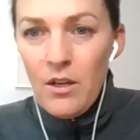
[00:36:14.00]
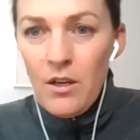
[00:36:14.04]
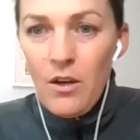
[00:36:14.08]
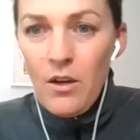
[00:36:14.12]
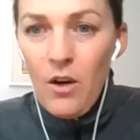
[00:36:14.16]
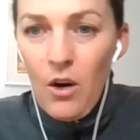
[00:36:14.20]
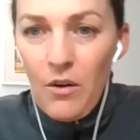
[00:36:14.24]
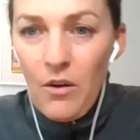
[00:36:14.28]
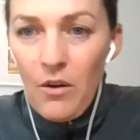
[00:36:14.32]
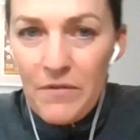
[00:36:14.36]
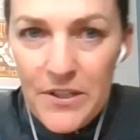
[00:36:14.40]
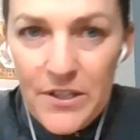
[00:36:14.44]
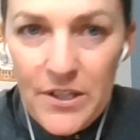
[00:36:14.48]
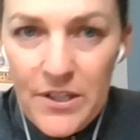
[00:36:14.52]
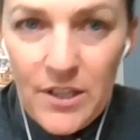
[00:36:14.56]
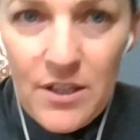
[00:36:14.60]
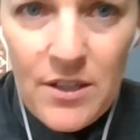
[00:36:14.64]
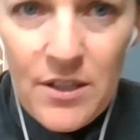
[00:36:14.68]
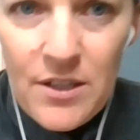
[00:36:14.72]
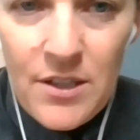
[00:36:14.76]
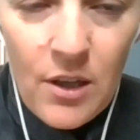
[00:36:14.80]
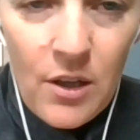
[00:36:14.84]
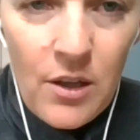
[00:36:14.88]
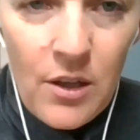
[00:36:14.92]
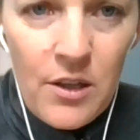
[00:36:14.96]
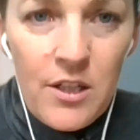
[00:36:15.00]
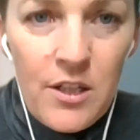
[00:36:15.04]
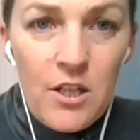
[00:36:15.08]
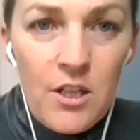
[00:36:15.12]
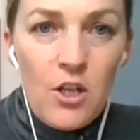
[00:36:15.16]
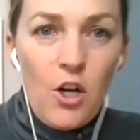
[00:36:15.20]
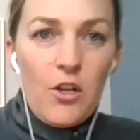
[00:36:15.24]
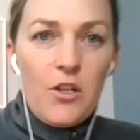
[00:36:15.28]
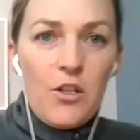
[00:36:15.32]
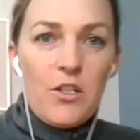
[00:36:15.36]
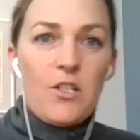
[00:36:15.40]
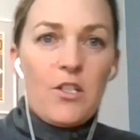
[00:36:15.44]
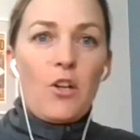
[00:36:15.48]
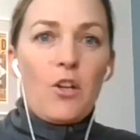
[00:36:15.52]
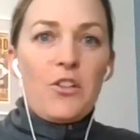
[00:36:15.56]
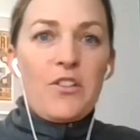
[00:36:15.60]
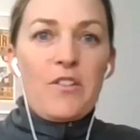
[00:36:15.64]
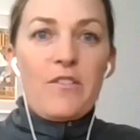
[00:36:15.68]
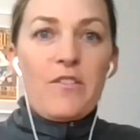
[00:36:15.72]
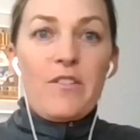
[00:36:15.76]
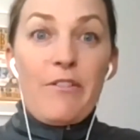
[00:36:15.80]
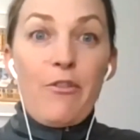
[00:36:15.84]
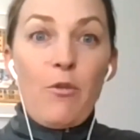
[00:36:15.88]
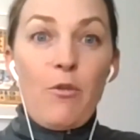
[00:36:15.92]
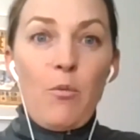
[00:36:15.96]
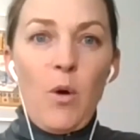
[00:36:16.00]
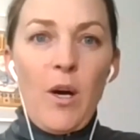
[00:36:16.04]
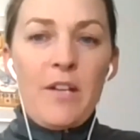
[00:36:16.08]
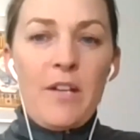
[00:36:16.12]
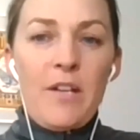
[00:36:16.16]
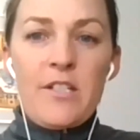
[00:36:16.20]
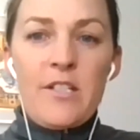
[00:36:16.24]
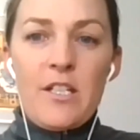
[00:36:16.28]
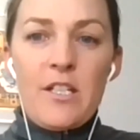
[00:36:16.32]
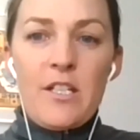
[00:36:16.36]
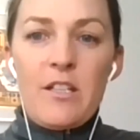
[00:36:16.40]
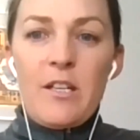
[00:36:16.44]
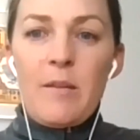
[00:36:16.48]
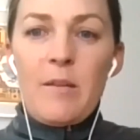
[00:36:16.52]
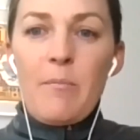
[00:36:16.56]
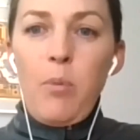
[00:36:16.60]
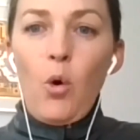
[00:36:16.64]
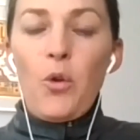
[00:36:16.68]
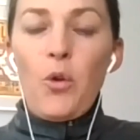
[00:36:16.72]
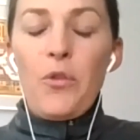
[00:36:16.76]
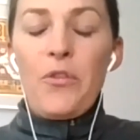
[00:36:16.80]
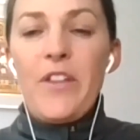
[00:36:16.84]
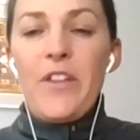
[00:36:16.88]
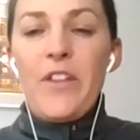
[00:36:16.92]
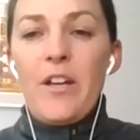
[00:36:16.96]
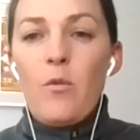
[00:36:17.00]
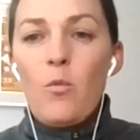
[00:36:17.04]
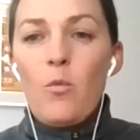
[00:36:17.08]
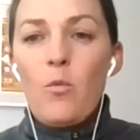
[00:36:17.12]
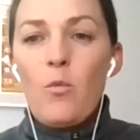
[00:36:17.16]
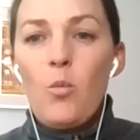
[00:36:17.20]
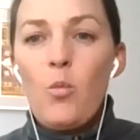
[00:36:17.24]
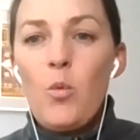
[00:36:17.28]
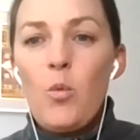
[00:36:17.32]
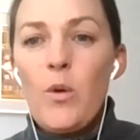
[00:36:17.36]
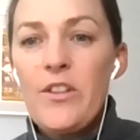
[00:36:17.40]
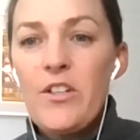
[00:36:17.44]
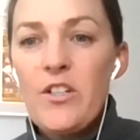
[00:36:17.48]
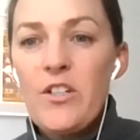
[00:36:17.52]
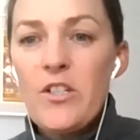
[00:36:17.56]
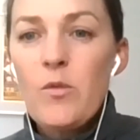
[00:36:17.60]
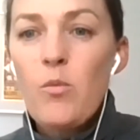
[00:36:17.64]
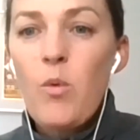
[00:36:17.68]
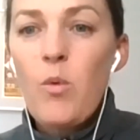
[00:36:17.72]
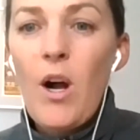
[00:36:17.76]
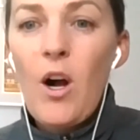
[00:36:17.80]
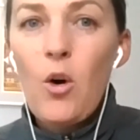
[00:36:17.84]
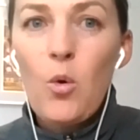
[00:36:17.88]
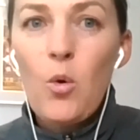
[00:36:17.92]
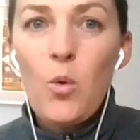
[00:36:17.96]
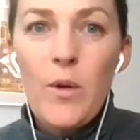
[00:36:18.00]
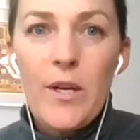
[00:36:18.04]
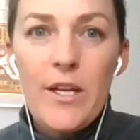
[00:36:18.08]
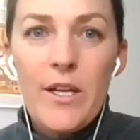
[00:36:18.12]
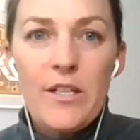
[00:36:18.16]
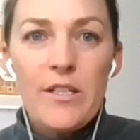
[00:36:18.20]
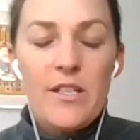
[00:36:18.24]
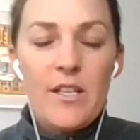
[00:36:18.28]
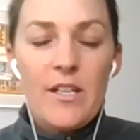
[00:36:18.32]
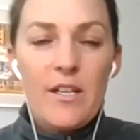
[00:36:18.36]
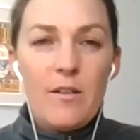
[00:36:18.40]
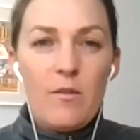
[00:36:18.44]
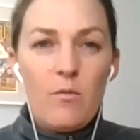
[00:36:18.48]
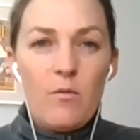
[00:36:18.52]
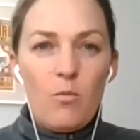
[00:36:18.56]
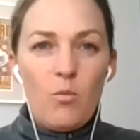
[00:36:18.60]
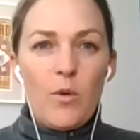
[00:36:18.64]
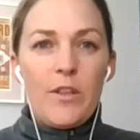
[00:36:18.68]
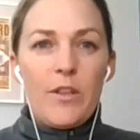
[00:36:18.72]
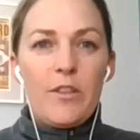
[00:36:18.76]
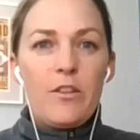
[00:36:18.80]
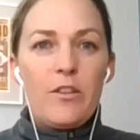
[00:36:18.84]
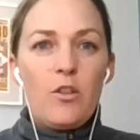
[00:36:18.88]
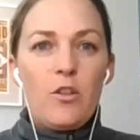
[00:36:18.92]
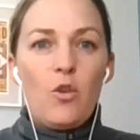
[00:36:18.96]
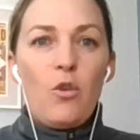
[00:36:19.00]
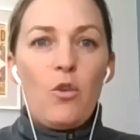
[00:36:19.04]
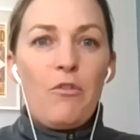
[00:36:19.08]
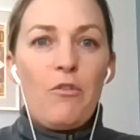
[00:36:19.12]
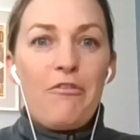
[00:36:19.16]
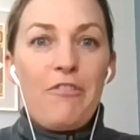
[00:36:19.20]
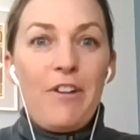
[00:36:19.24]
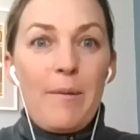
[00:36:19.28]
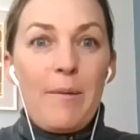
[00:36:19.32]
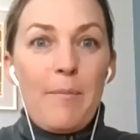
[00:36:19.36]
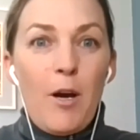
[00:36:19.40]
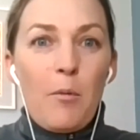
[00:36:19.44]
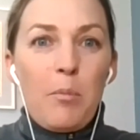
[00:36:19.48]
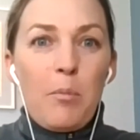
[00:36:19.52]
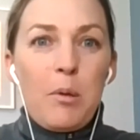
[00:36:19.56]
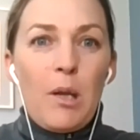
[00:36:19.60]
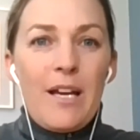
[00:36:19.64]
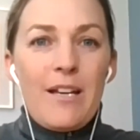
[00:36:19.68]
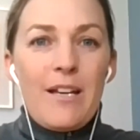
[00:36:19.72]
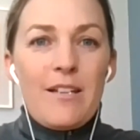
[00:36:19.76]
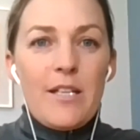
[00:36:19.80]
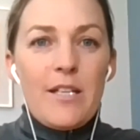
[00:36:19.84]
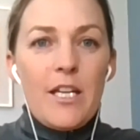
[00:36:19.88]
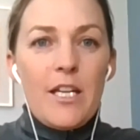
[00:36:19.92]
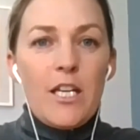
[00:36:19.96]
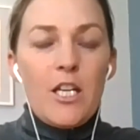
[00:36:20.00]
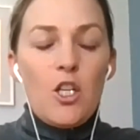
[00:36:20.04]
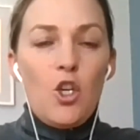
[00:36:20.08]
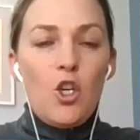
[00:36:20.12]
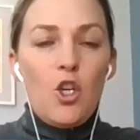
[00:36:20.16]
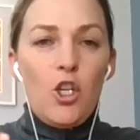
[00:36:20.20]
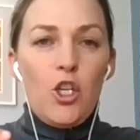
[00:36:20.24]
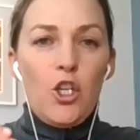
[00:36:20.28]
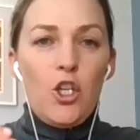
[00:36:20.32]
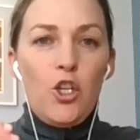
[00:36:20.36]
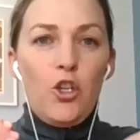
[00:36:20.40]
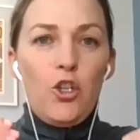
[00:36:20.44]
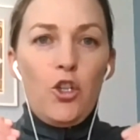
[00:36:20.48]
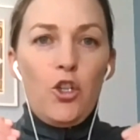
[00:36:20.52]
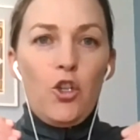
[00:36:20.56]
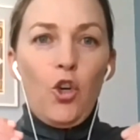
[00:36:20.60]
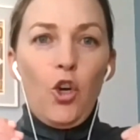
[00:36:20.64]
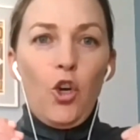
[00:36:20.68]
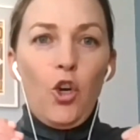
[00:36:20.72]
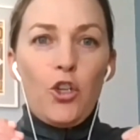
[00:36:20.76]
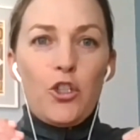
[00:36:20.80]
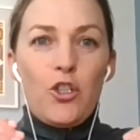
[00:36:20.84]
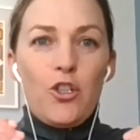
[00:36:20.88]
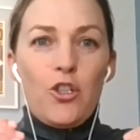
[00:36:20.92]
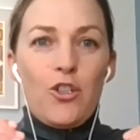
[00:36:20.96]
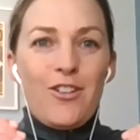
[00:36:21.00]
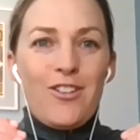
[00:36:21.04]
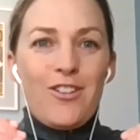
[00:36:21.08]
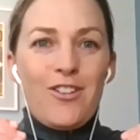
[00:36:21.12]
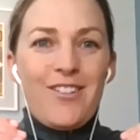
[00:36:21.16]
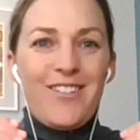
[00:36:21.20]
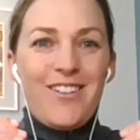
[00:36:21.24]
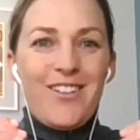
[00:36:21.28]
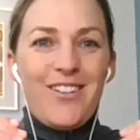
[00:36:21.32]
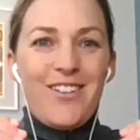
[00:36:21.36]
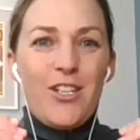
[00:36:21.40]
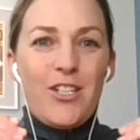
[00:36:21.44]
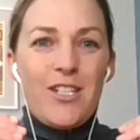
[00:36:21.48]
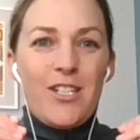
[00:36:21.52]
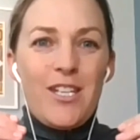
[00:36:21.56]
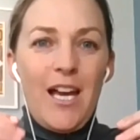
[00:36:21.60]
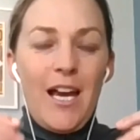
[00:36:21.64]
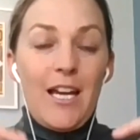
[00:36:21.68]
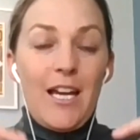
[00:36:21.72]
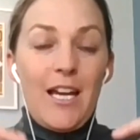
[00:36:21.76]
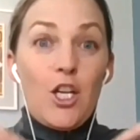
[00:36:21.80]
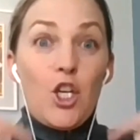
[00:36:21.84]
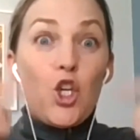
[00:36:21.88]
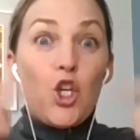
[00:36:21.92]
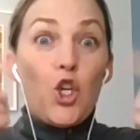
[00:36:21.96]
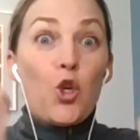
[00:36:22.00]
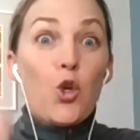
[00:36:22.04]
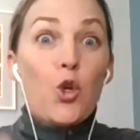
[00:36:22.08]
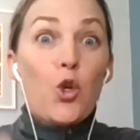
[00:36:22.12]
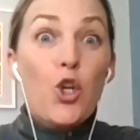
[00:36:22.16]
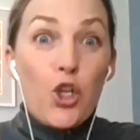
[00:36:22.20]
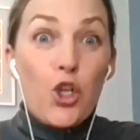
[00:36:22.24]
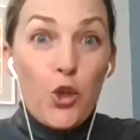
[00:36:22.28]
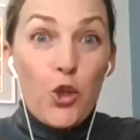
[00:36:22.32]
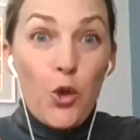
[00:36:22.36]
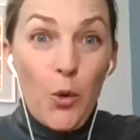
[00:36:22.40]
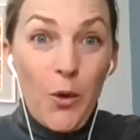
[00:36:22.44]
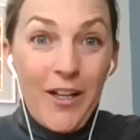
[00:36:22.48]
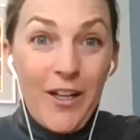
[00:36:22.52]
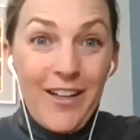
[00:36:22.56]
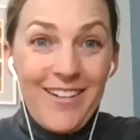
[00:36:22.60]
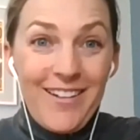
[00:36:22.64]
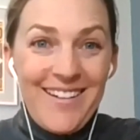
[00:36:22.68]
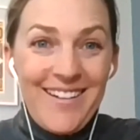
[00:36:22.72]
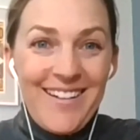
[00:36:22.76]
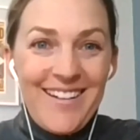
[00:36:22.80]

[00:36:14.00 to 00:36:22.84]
Obviously, there's lots of different ones. The important thing with it as well is that with your female players, that you're not saying you can do it.